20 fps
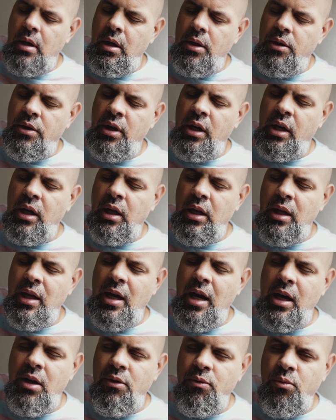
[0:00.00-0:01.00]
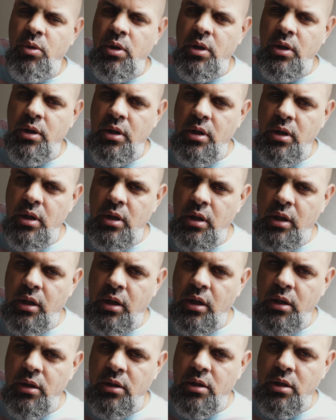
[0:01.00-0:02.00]
think a lot of what
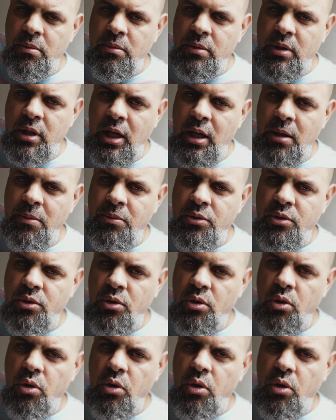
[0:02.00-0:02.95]
can sometimes